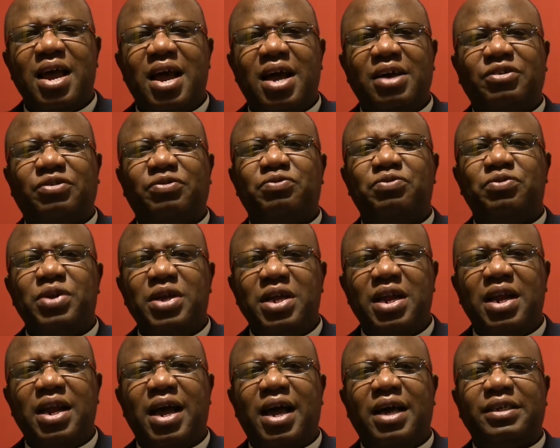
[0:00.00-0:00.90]
as
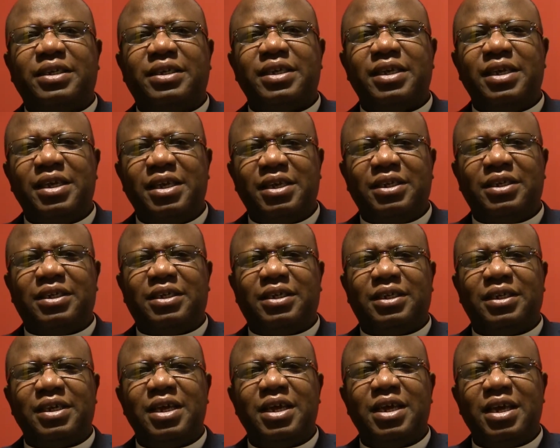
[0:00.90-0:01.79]
real as He is
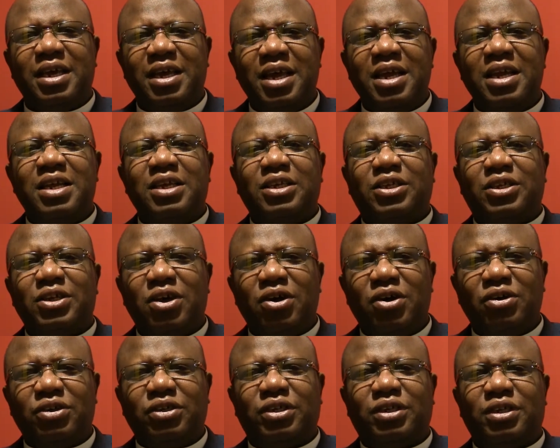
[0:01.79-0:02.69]
in His
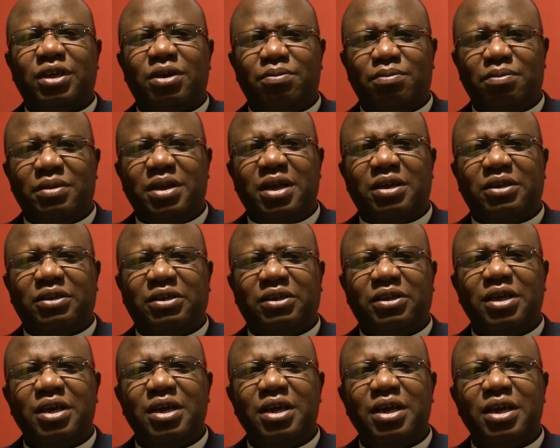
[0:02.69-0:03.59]
awesomeness.
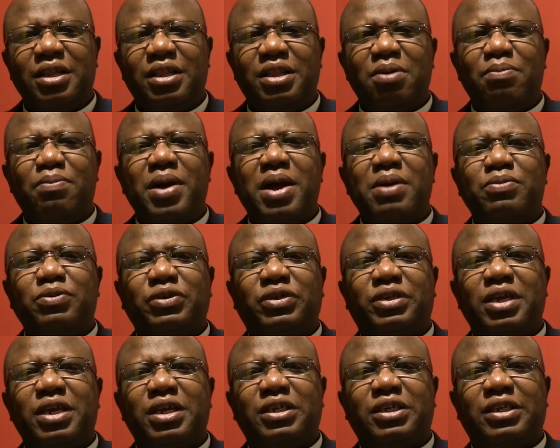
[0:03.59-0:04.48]
The Bible
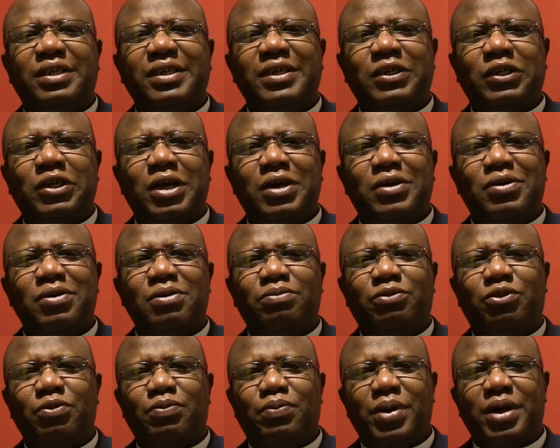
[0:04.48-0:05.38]
says it shall
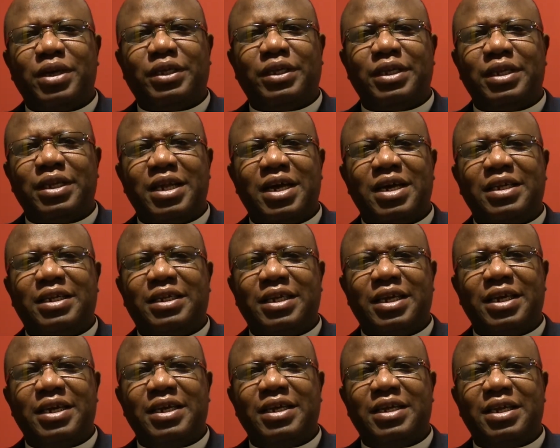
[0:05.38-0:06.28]
come to pass in that
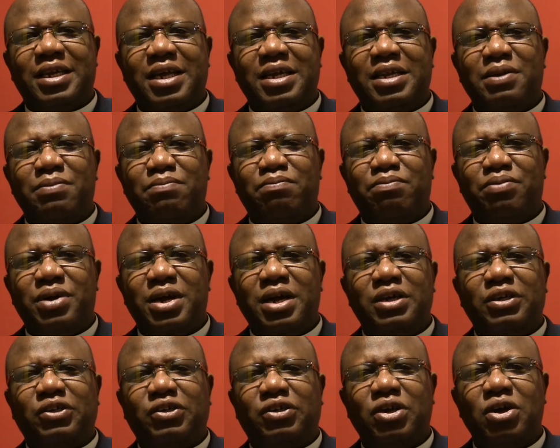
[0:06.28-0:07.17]
day that the
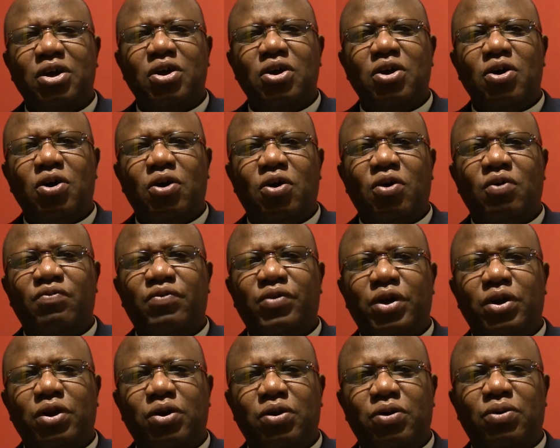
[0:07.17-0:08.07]
branch
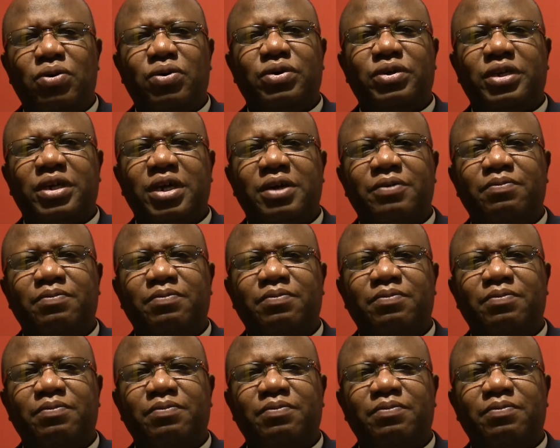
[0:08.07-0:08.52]
of the Lord